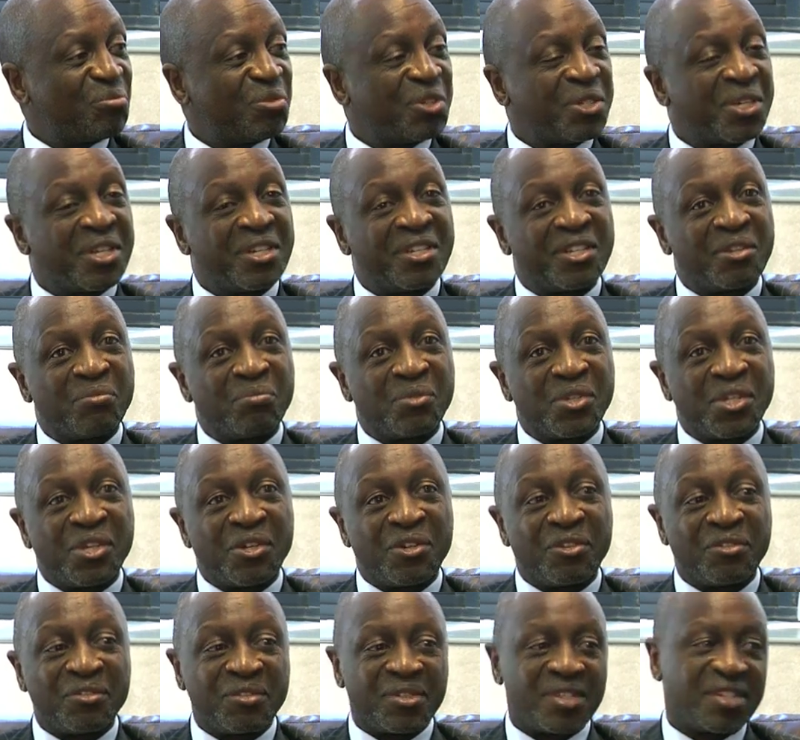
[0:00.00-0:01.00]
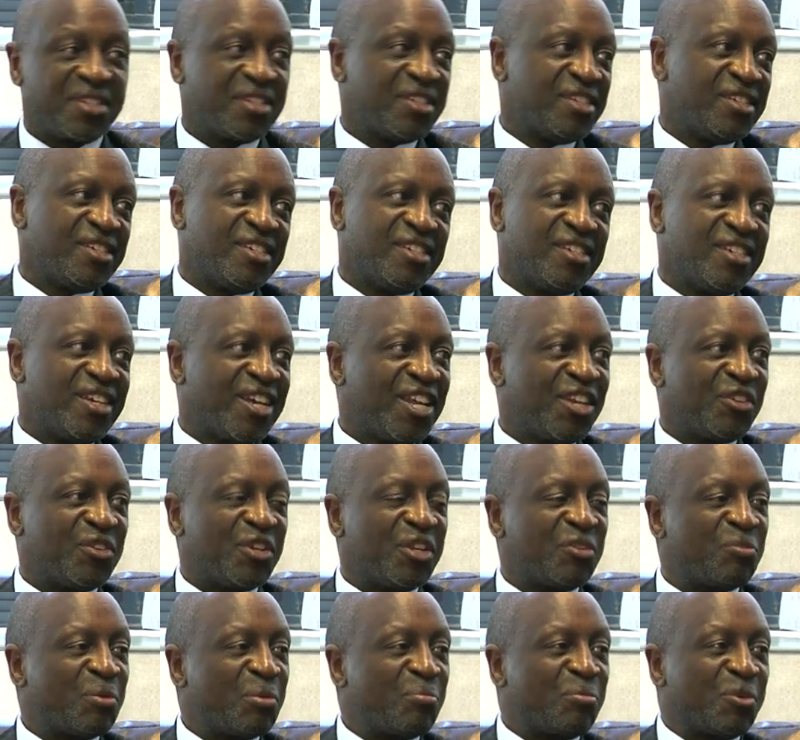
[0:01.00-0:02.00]
present themselves and
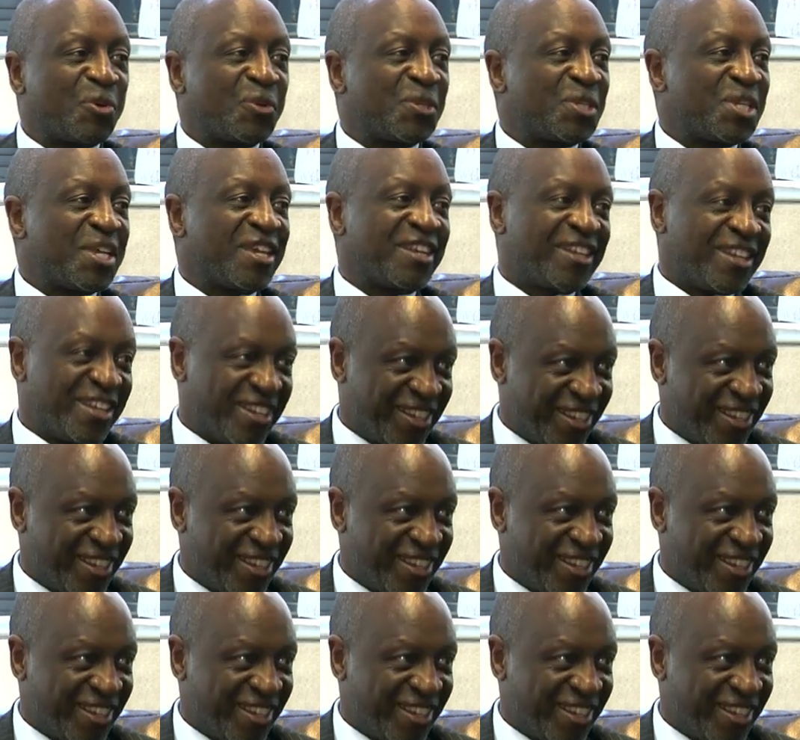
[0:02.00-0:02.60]
then we proceed.